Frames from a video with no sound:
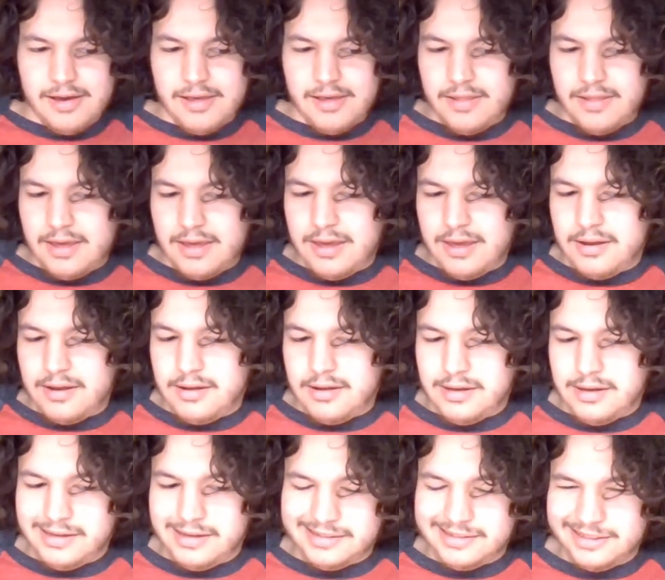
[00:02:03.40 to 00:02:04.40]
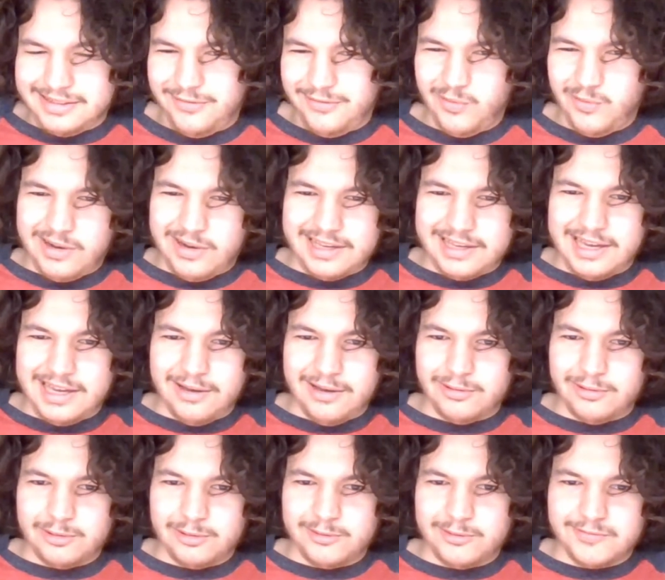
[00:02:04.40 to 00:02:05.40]
And if you want to
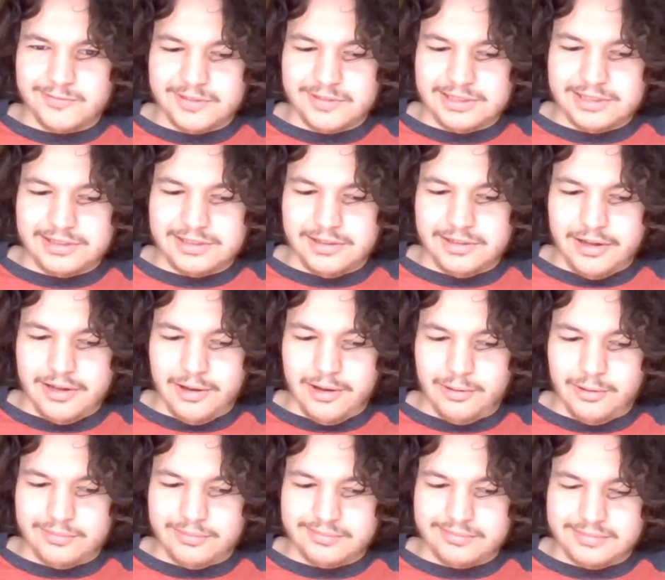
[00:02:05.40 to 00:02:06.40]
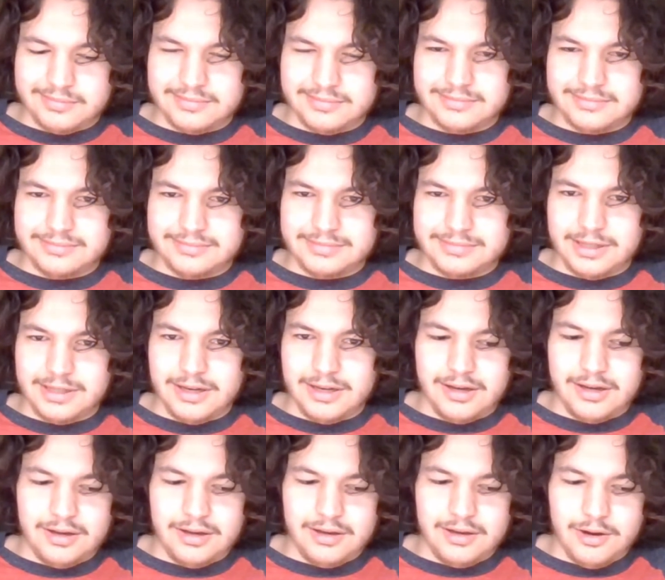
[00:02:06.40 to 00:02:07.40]
count Luffy, you know,
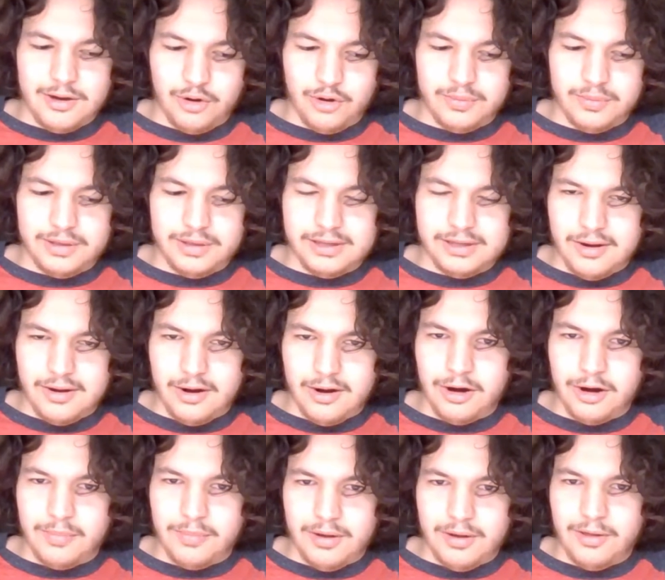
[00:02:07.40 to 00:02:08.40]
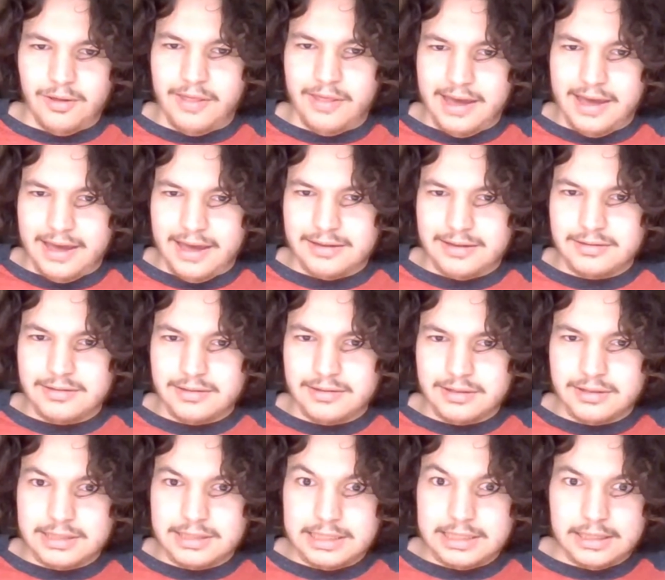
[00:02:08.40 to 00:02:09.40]
Kobe, Garb, all that
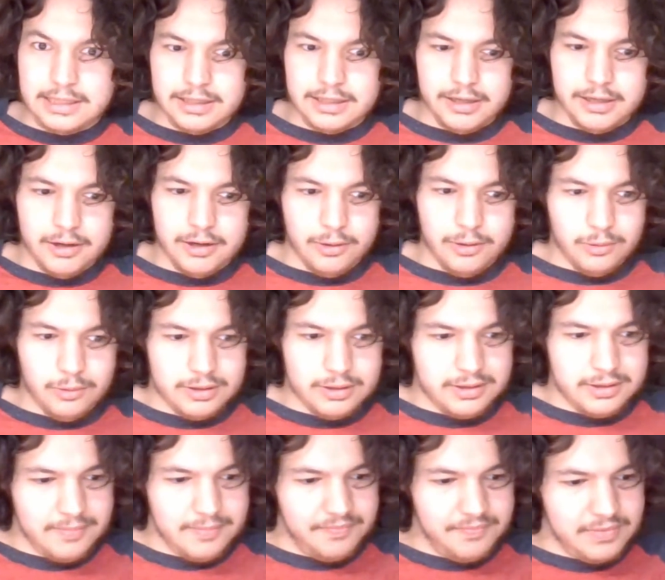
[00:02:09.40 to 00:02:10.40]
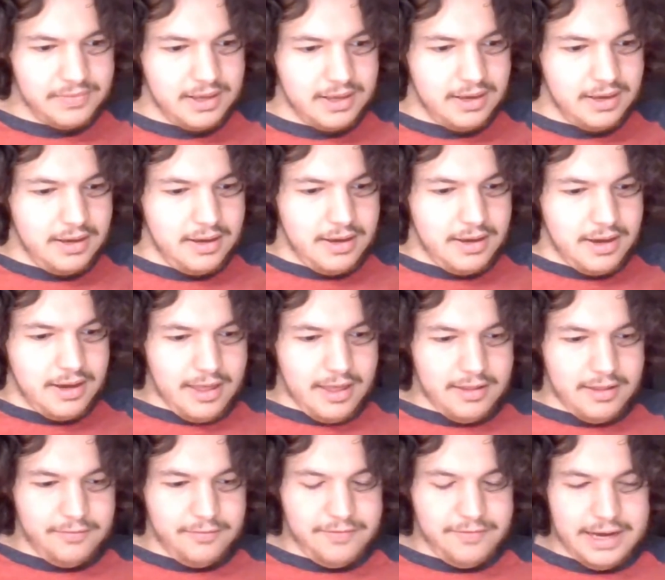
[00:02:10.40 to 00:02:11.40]
dealio. And
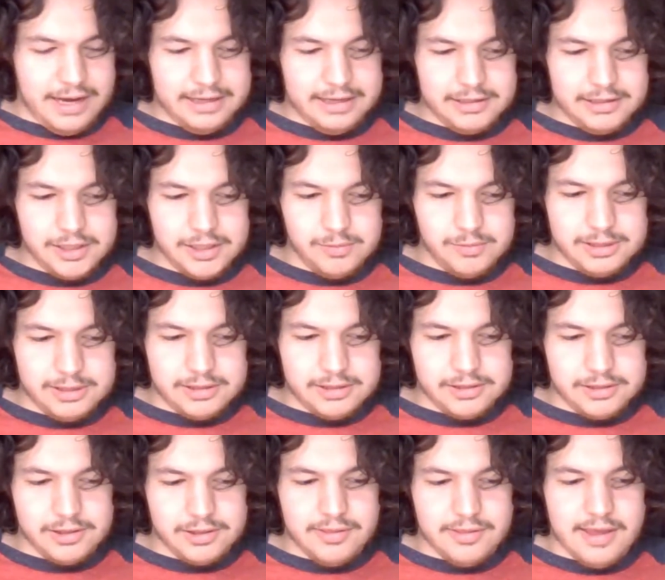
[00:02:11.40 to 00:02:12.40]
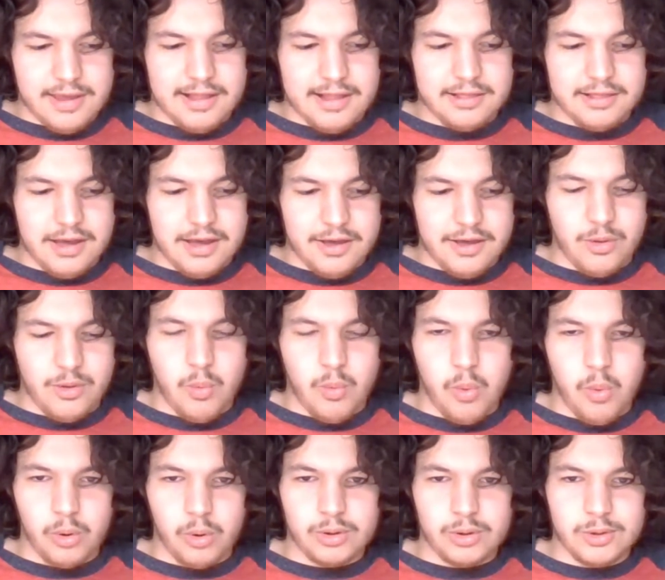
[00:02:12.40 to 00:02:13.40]
then finally we learn that the
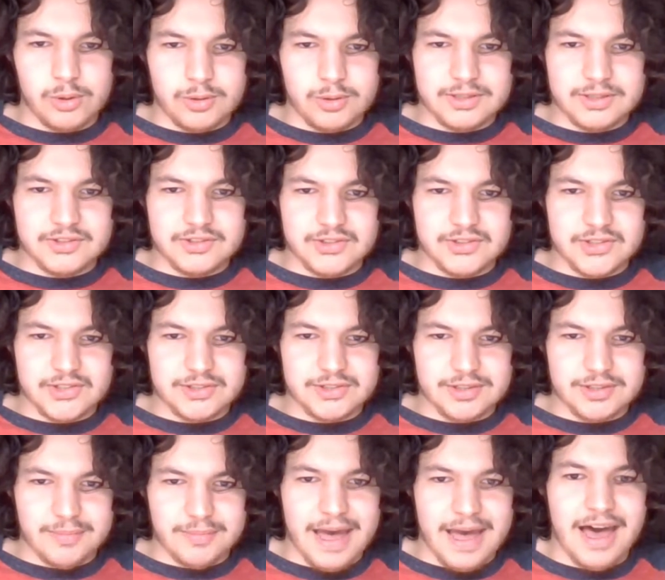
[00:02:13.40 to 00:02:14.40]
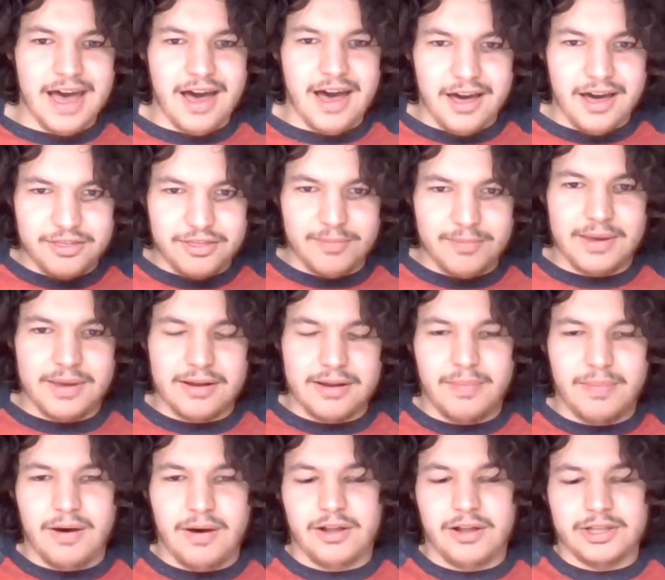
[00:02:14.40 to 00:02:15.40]
warlord system hath been
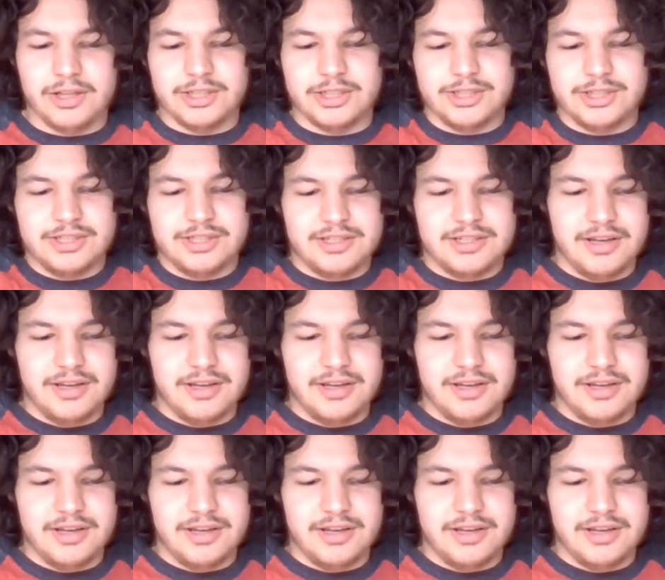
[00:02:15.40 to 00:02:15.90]
abolished.